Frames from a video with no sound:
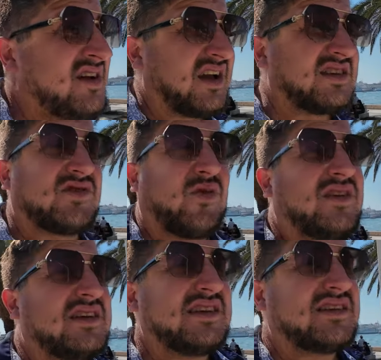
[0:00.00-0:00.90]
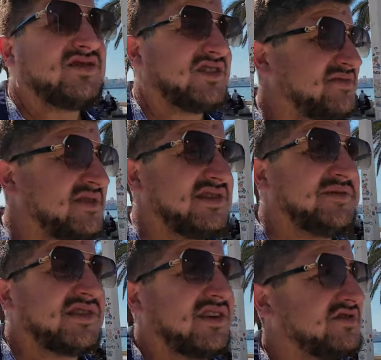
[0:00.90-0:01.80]
It's quality, trust me. Some
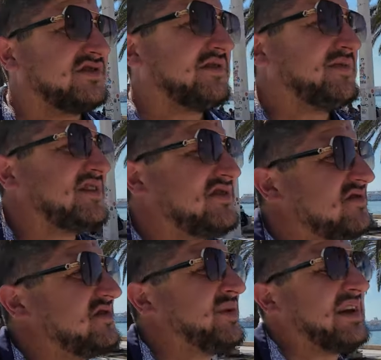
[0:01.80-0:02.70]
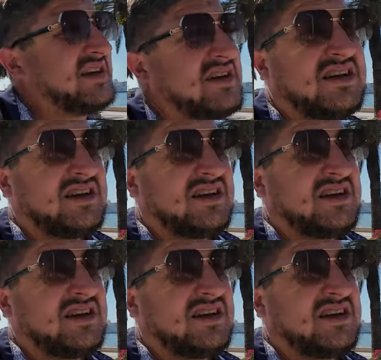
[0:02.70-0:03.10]
of the countries I've been to, you pay